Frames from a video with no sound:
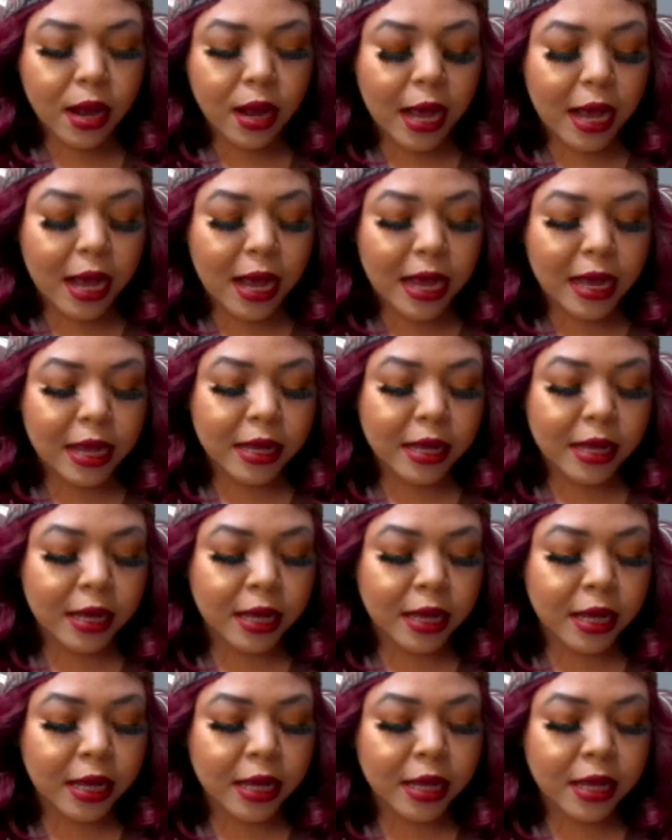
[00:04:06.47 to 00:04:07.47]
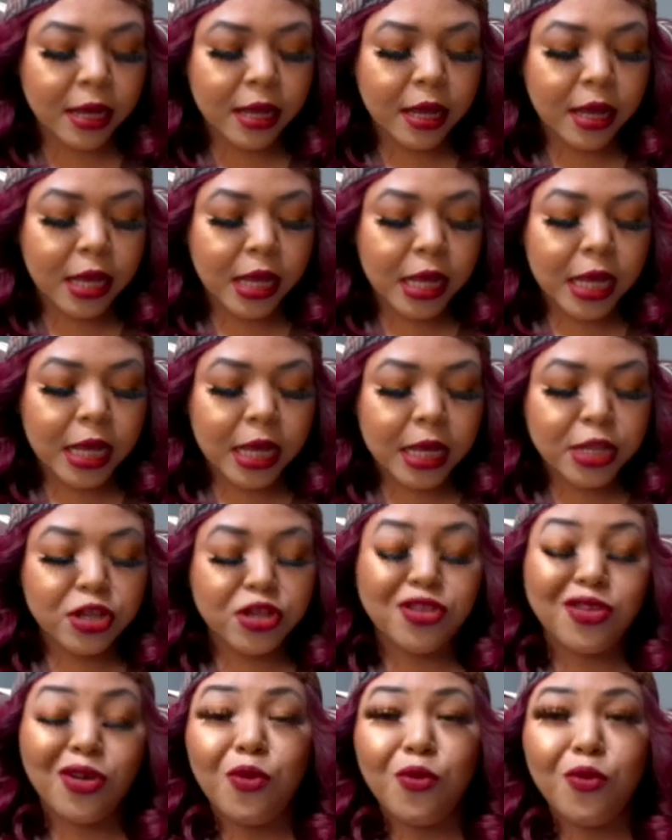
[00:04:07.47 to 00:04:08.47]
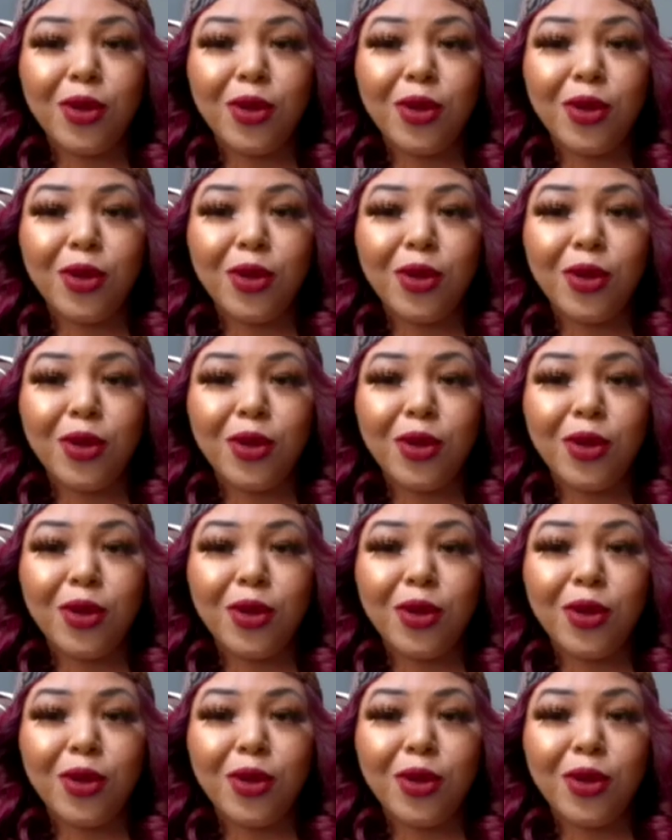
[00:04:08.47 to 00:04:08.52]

I don't